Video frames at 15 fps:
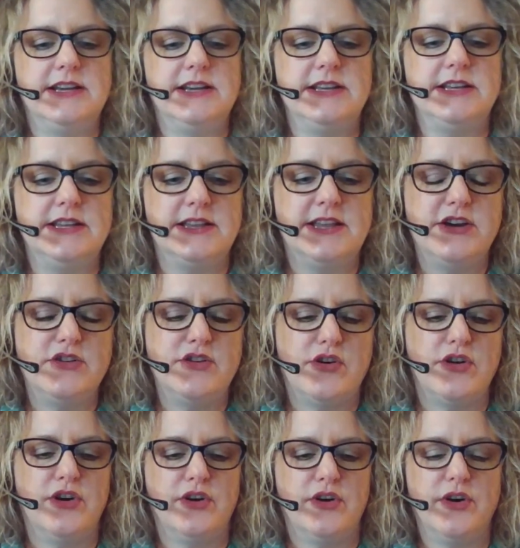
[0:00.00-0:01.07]
there
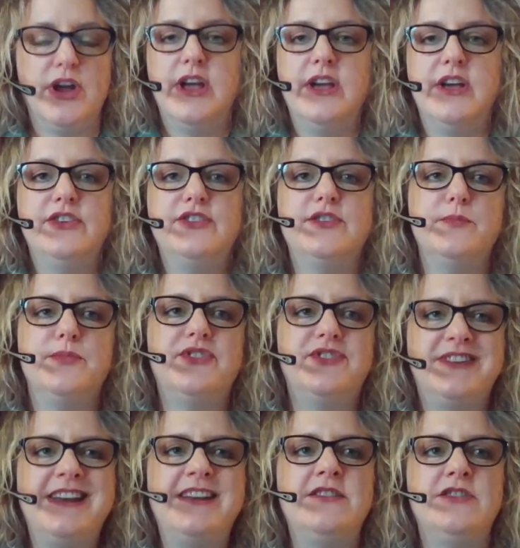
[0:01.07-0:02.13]
are some
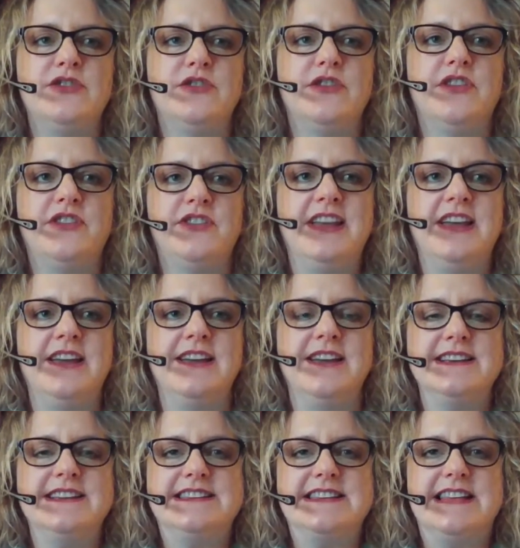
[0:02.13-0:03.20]
standard
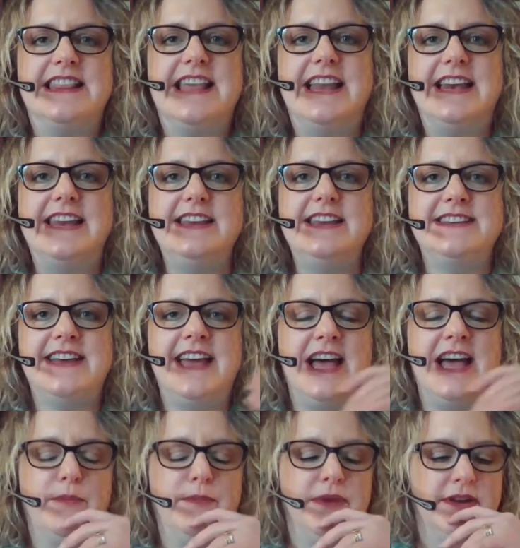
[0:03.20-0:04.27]
things that need to
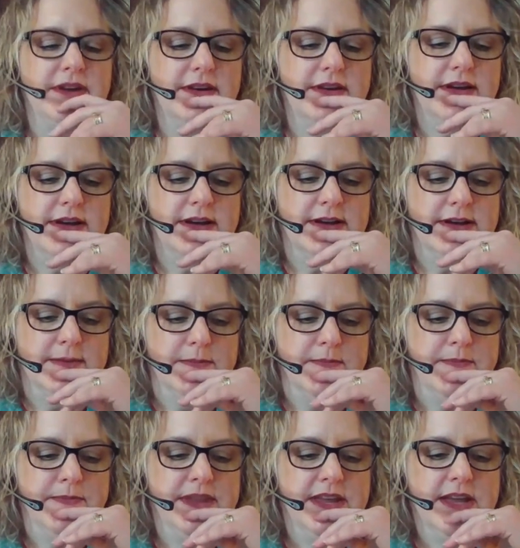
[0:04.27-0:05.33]

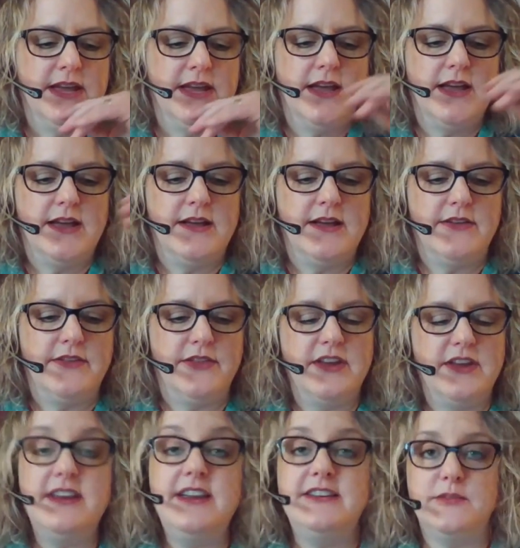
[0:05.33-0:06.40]
happen, that
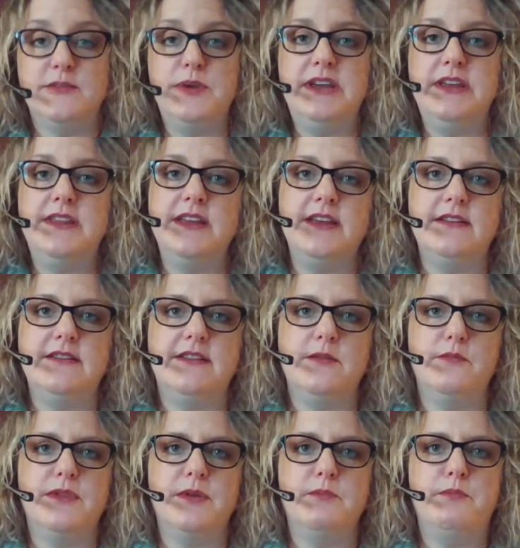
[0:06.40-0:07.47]
need to be
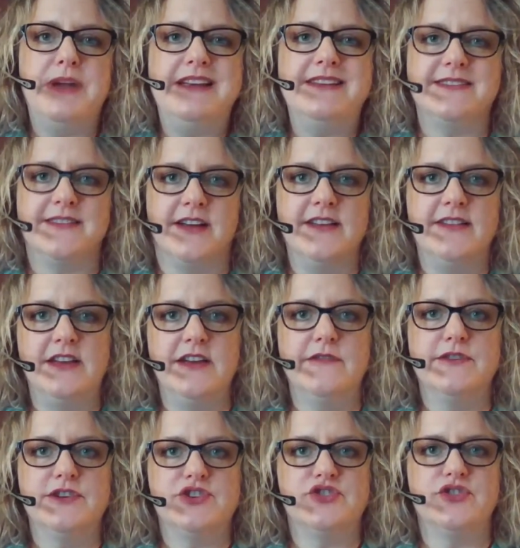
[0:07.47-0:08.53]
the baseline, the
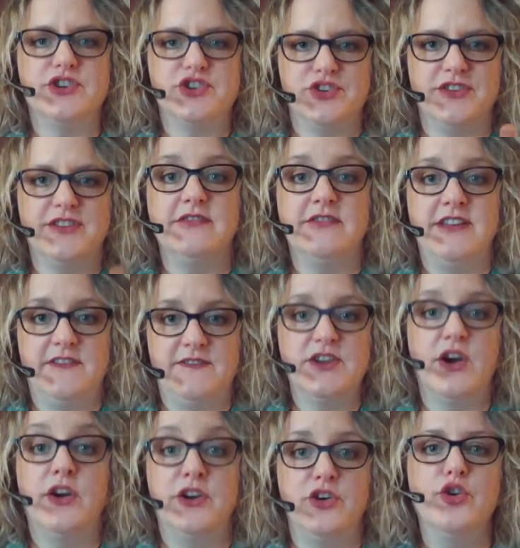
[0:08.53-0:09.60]
infrastructure that lives
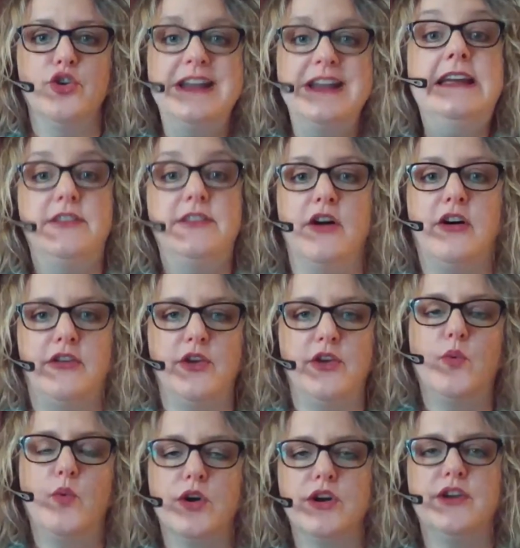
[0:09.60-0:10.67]
underneath all the
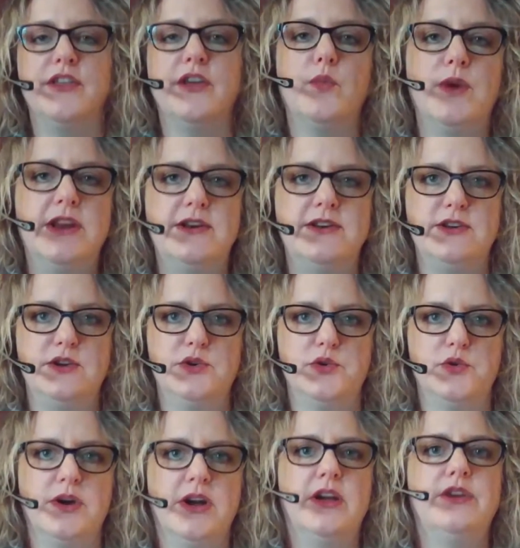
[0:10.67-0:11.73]
work that we
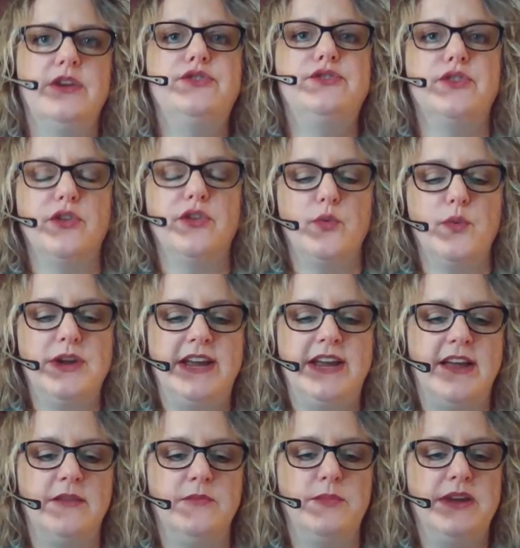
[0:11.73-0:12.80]
do, so that we
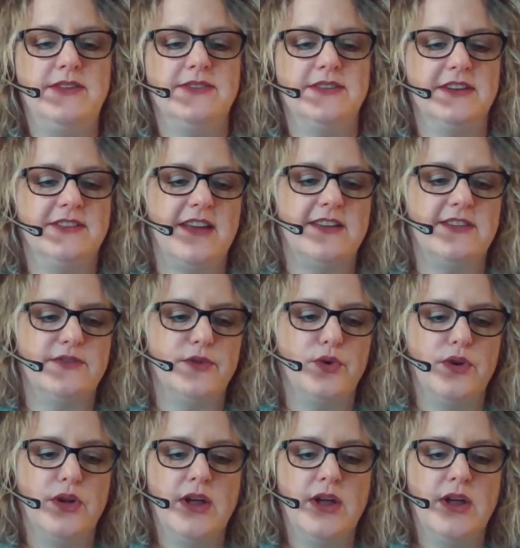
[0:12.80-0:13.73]
can be successful.